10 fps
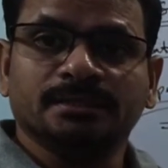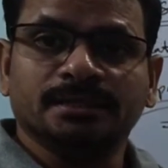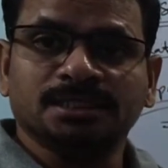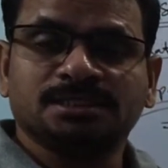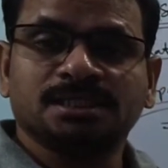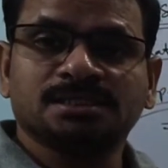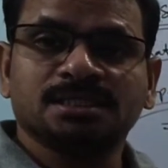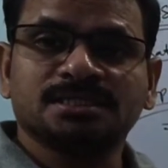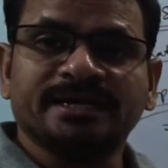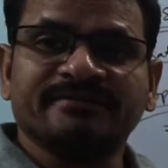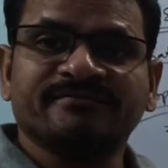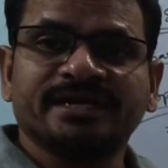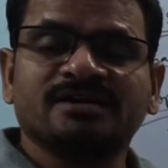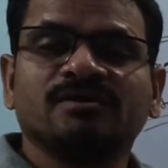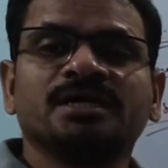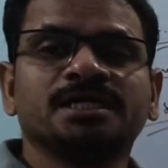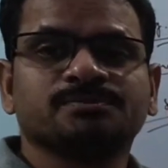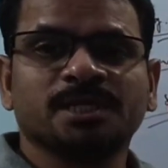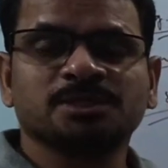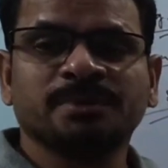distance is never equal to
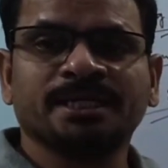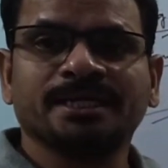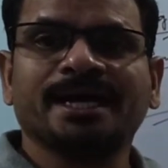displacement,